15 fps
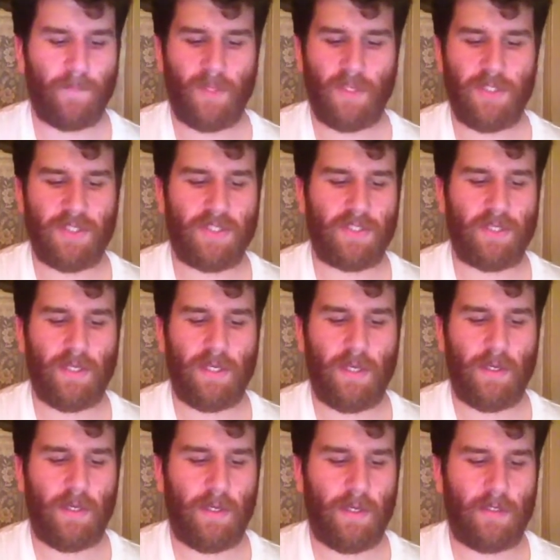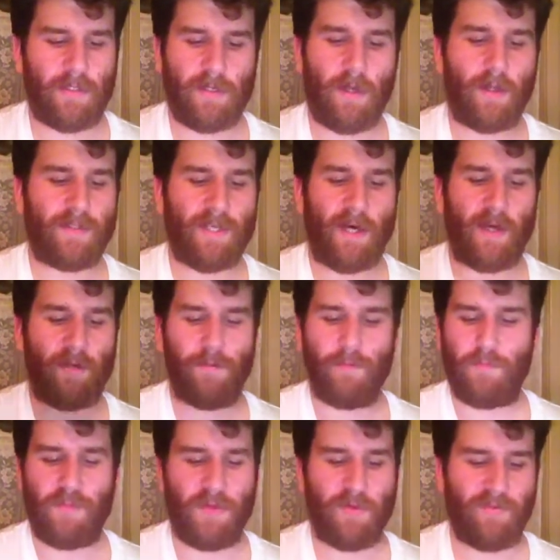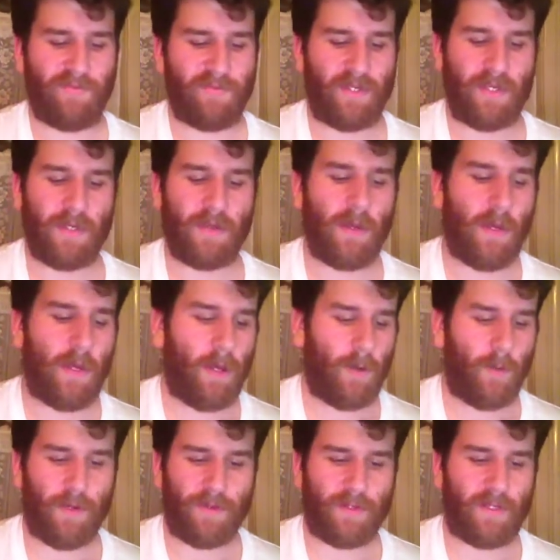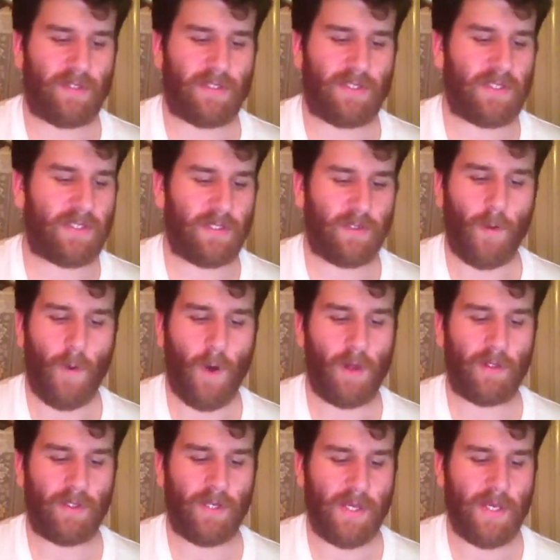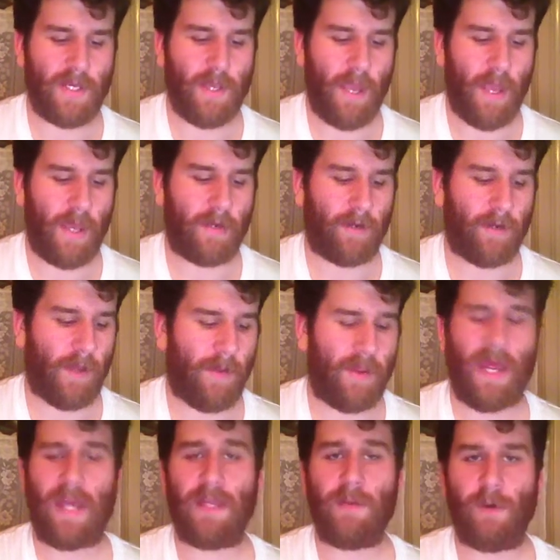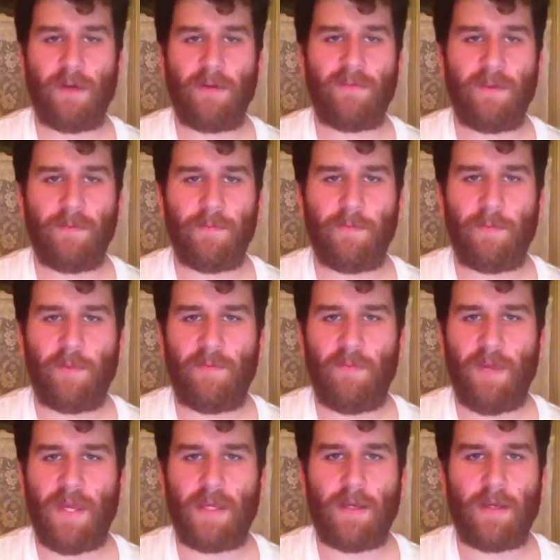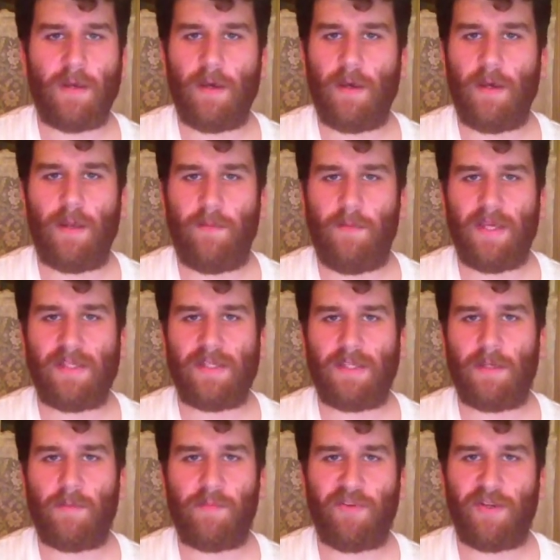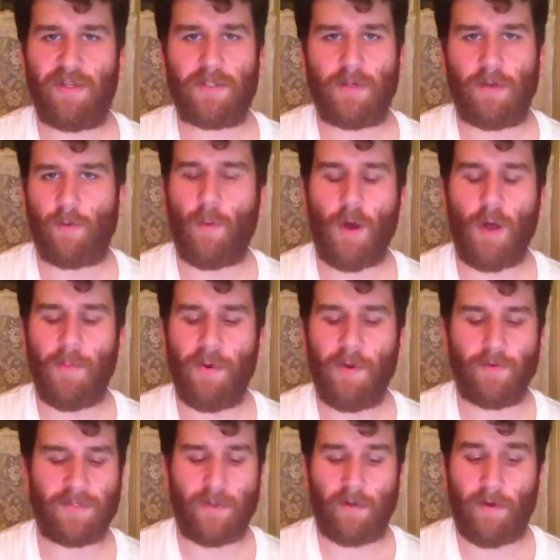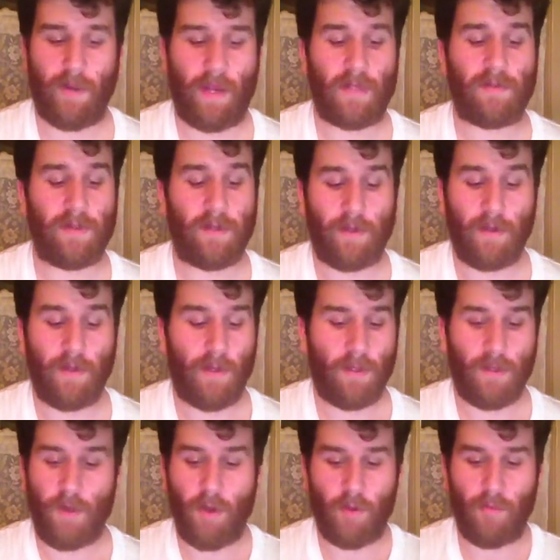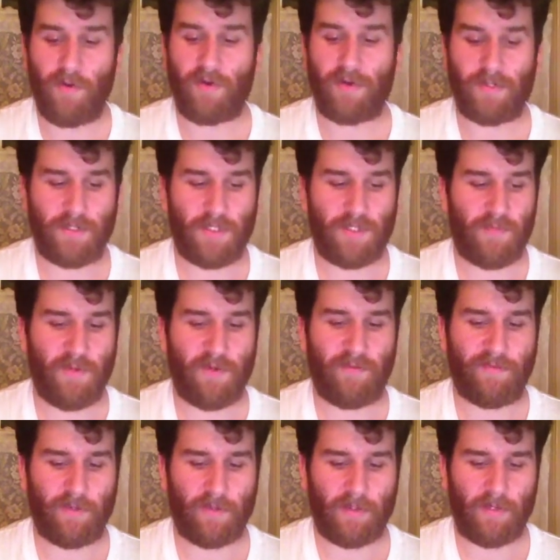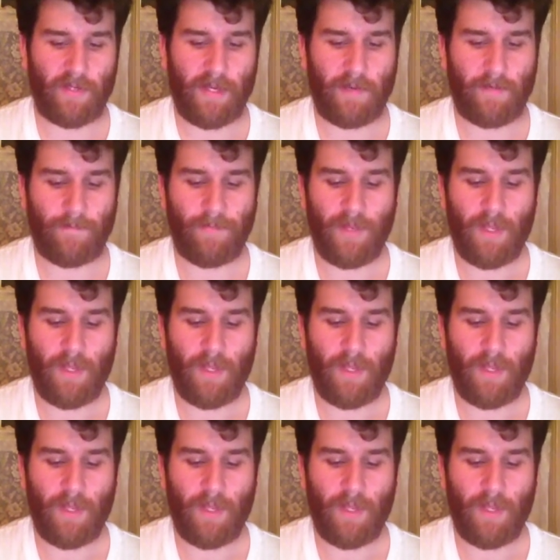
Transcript: just it's all done beautifully with consistent quality, and any one of them would make an amazing print or wall poster or anything. The whole book is just beautiful to look at.